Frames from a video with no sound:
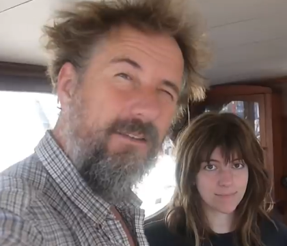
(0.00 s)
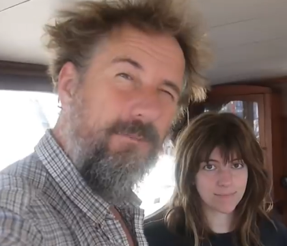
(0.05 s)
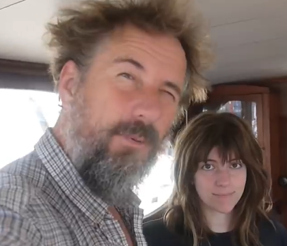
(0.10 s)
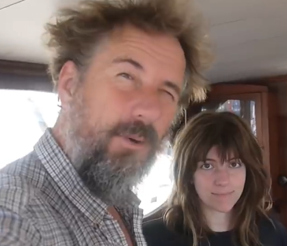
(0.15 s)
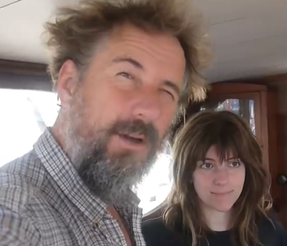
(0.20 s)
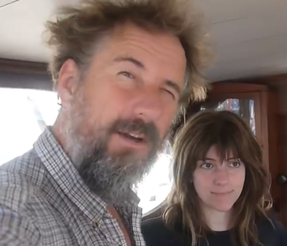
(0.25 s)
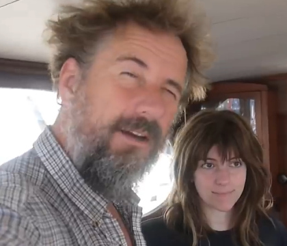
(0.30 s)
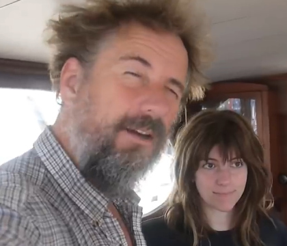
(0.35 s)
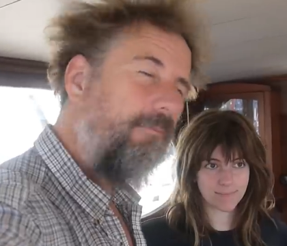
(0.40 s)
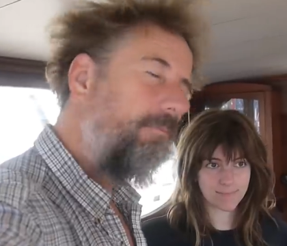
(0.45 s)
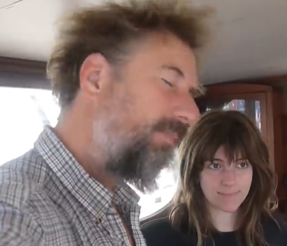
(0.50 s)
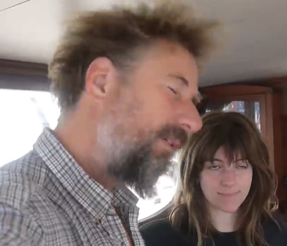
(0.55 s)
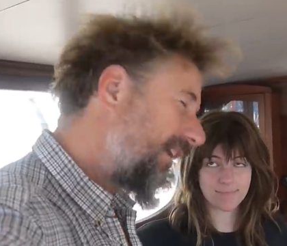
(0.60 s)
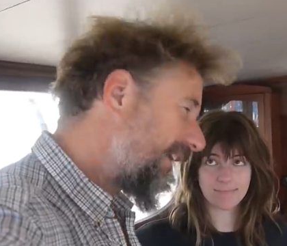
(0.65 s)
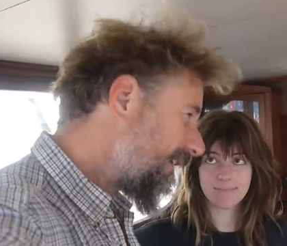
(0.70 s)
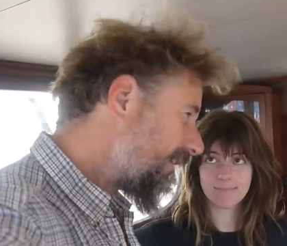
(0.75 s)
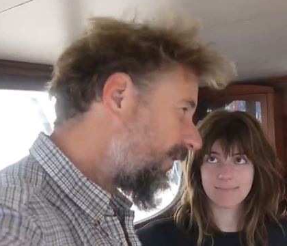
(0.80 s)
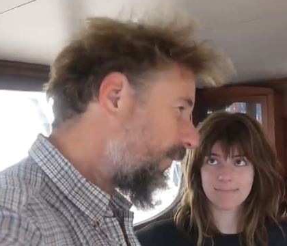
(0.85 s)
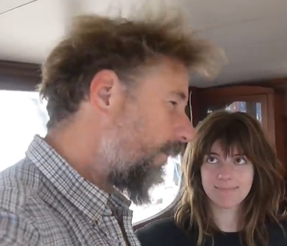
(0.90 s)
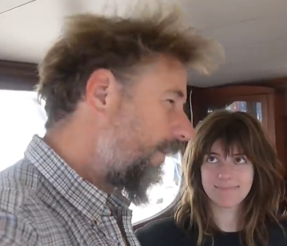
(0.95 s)
Speaker 1: have pointed out,
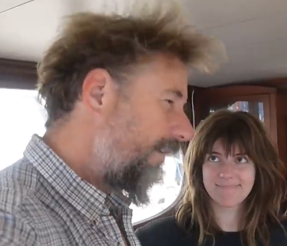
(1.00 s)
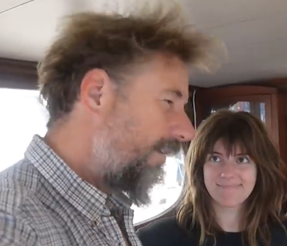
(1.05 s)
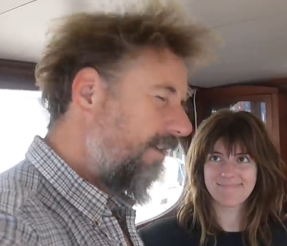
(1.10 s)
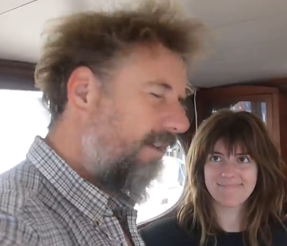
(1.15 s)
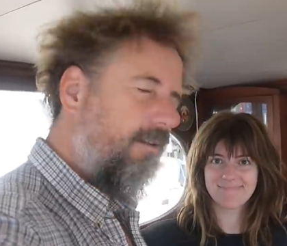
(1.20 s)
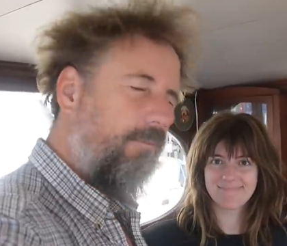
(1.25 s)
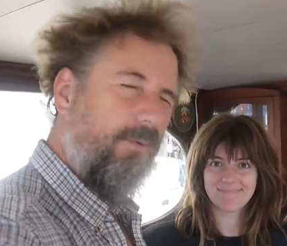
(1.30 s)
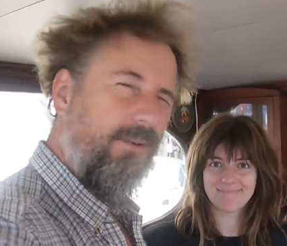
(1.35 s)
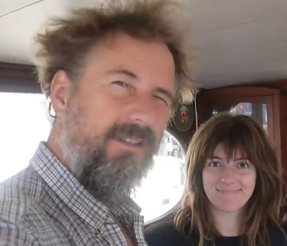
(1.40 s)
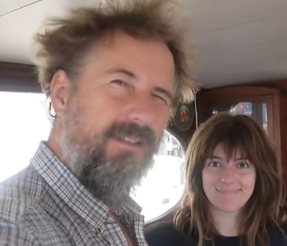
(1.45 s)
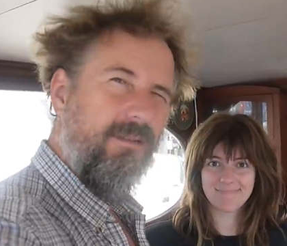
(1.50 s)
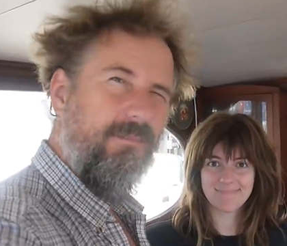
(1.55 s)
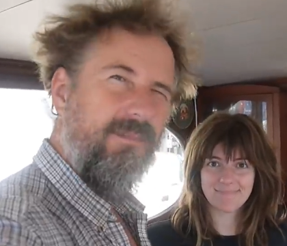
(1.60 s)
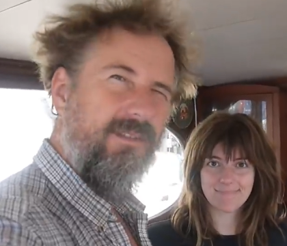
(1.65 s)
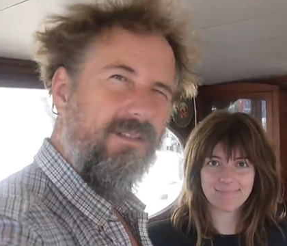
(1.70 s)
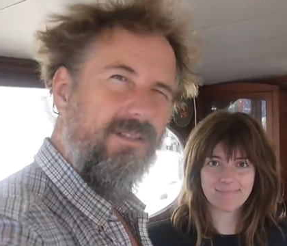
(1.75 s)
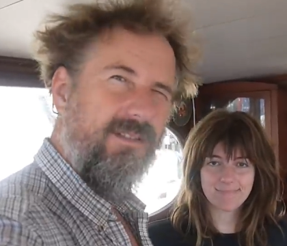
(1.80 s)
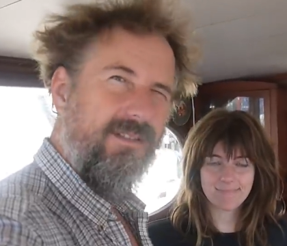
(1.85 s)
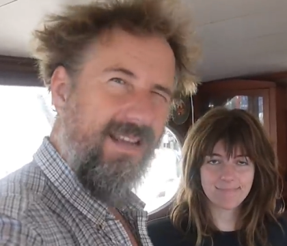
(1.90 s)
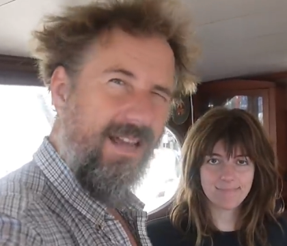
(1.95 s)
Peter, when are you going to put some
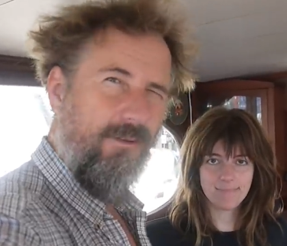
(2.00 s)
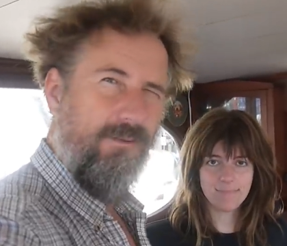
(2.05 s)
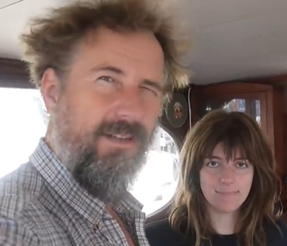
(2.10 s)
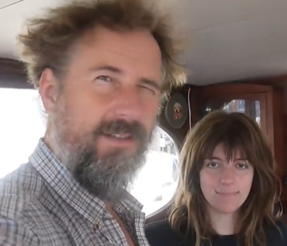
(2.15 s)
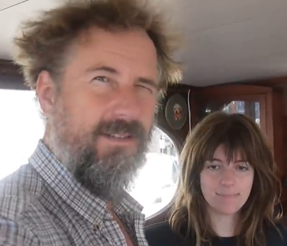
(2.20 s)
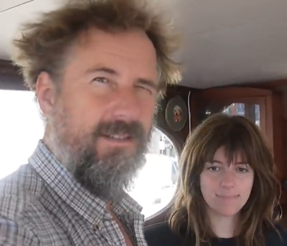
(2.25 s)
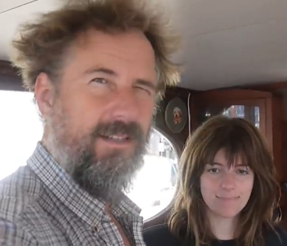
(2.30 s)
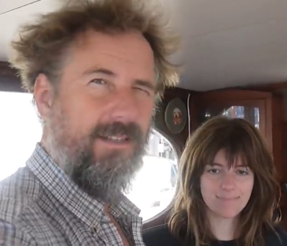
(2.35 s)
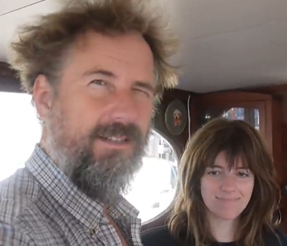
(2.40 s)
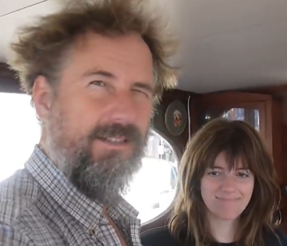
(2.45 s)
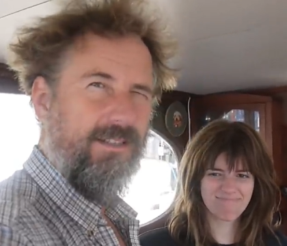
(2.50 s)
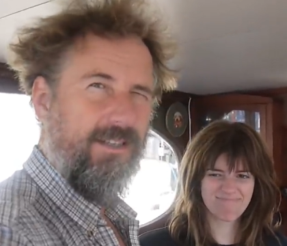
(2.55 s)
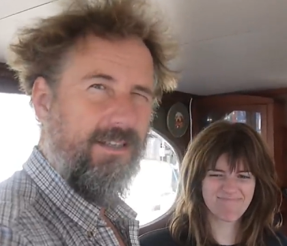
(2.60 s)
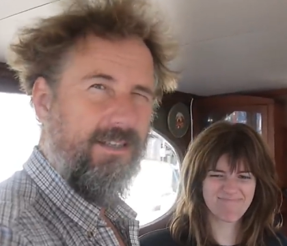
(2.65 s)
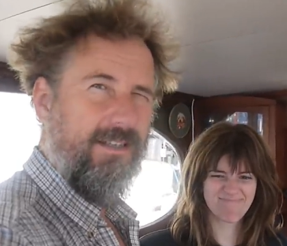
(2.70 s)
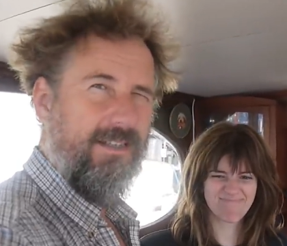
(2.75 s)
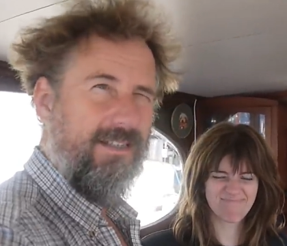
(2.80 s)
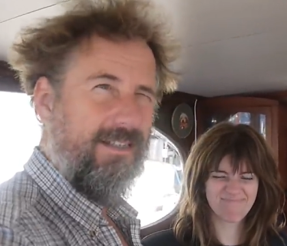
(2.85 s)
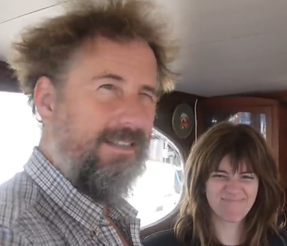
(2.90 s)
sound insulation in?